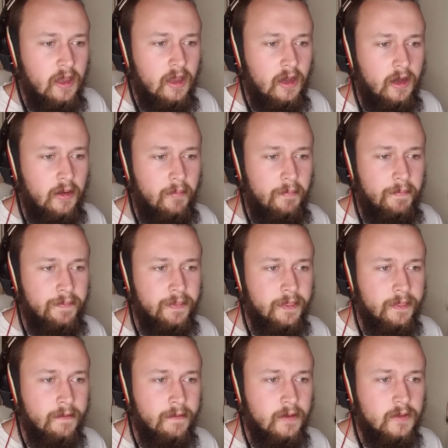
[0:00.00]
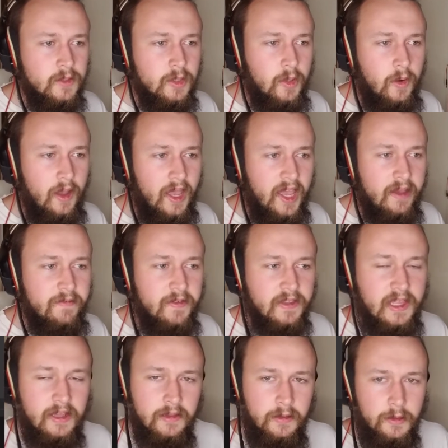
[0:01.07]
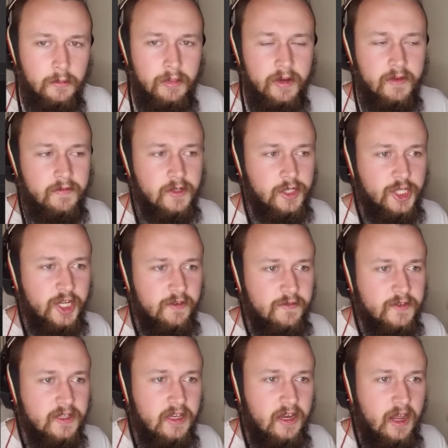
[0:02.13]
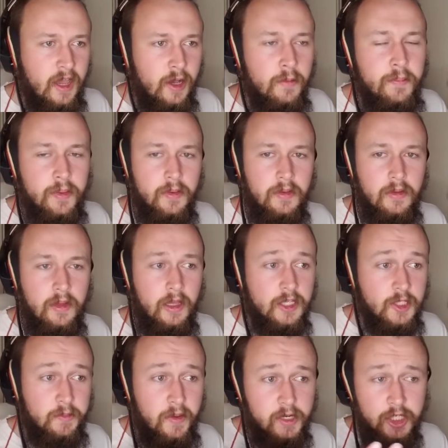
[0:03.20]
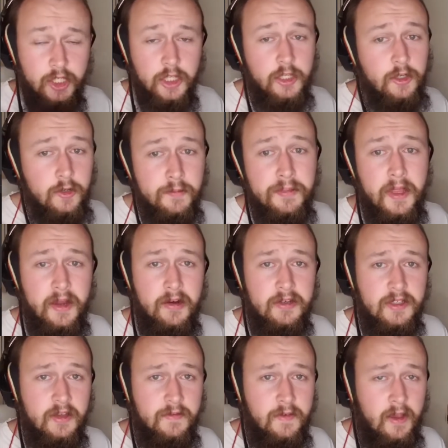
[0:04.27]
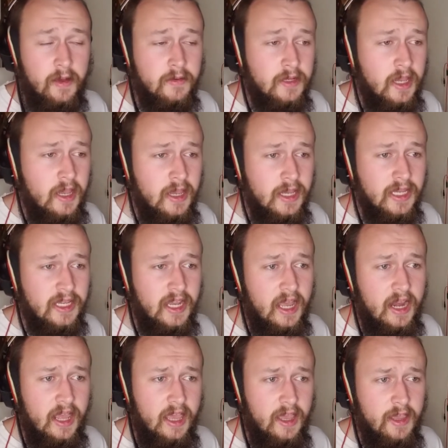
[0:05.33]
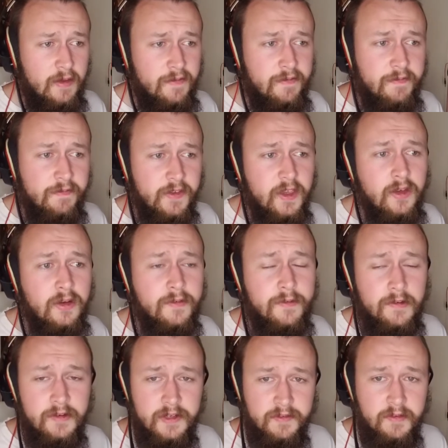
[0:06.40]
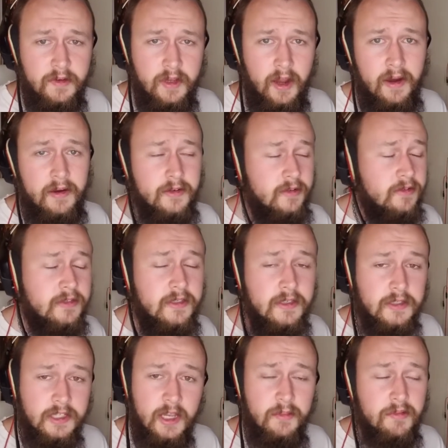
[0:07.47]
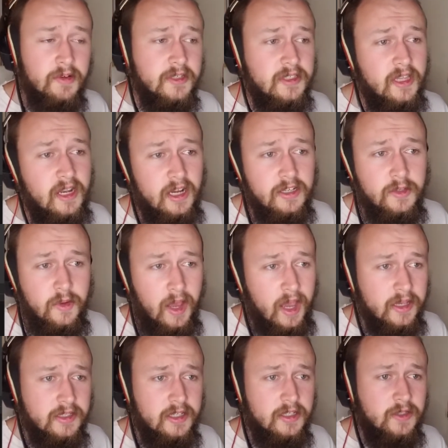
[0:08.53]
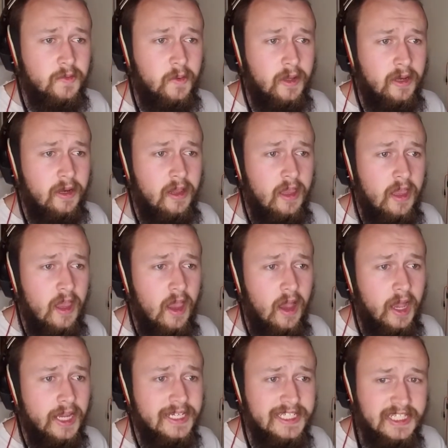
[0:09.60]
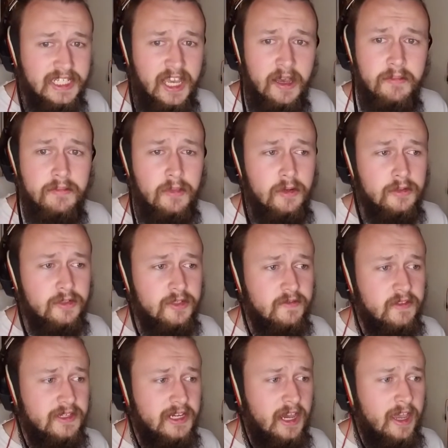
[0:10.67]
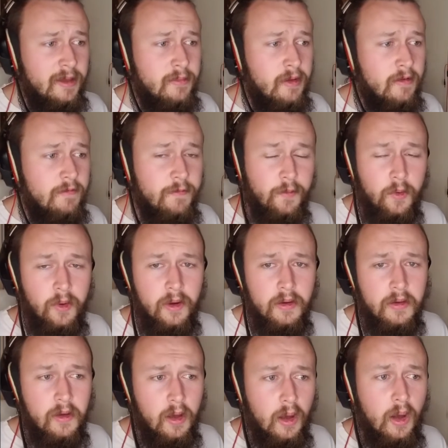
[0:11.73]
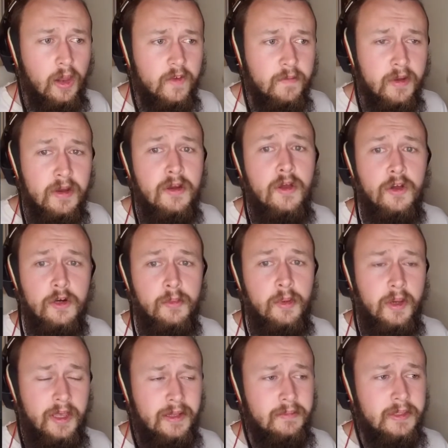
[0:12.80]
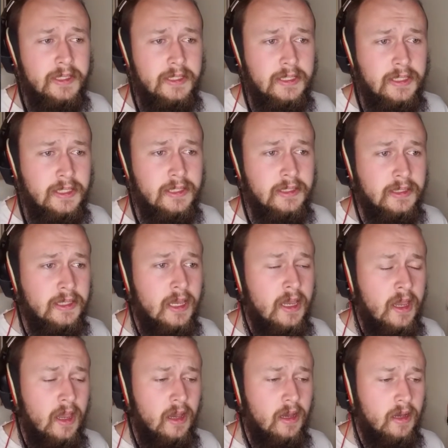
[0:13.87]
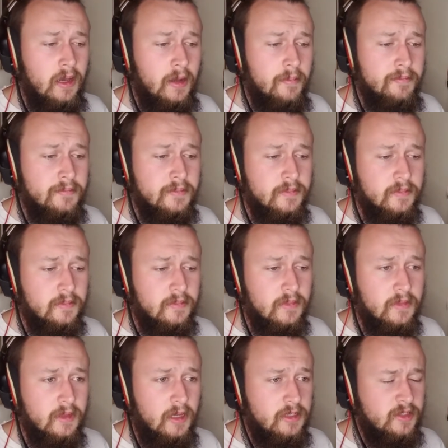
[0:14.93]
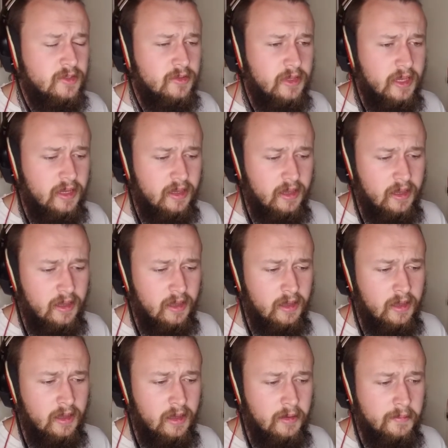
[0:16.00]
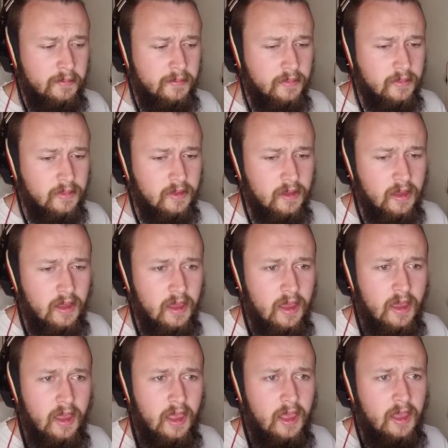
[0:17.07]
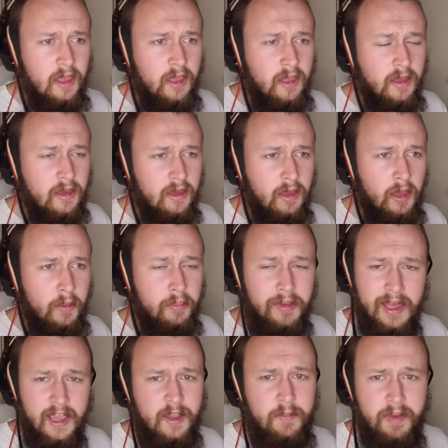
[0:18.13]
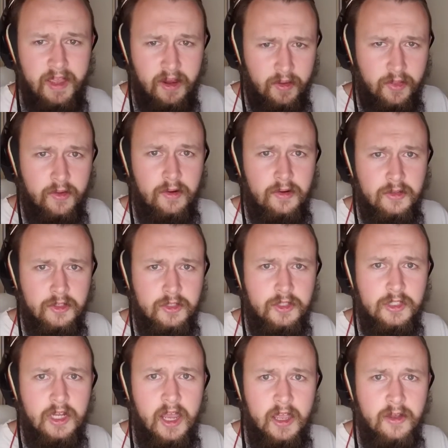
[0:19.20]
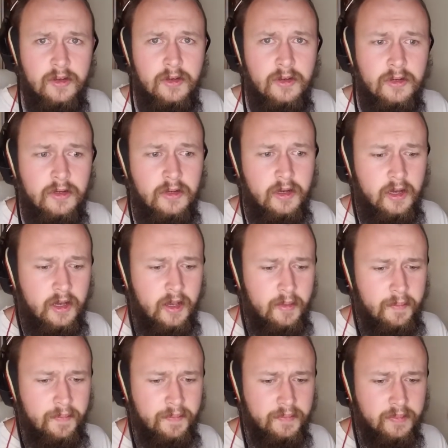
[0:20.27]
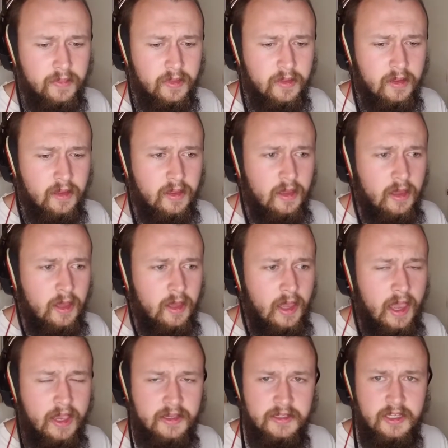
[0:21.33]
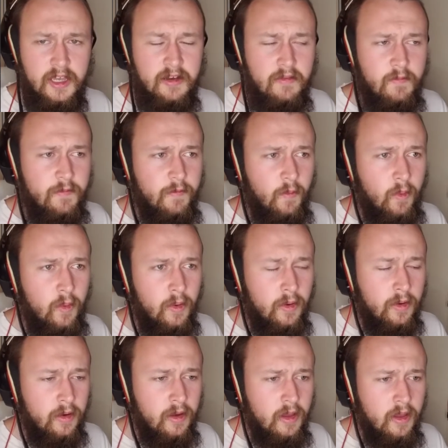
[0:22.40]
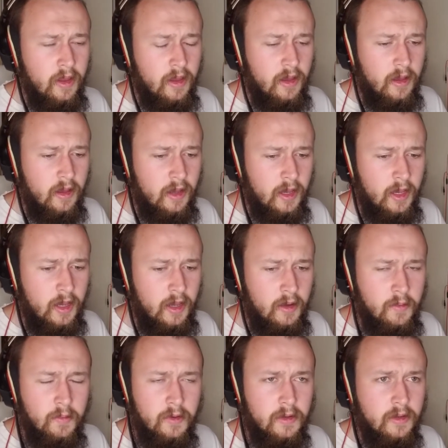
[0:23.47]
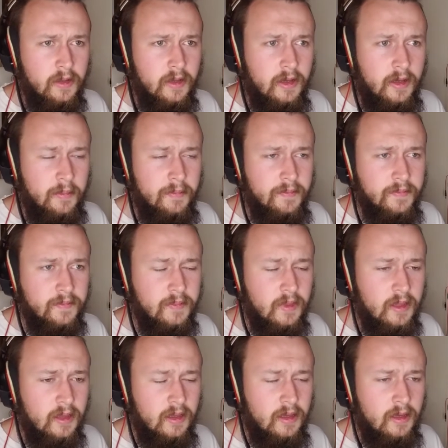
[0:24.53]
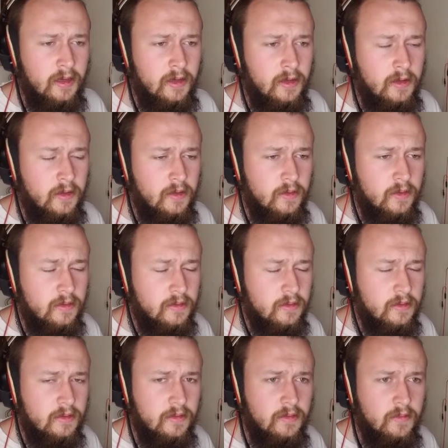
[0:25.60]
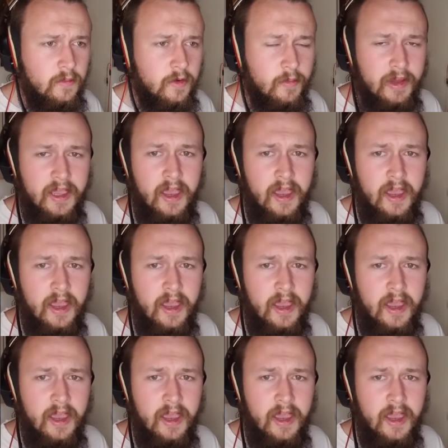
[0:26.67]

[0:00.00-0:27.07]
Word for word: Um, so having that little bit of a shift can help, especially new players, I found, get a feel for a different character. It's the same reason that I do accents when I D M most of the time for all of my notable N P Cs. Um, I do like a, a, a Black Panther style um, uh, accent for uh, or, um, uh, one of my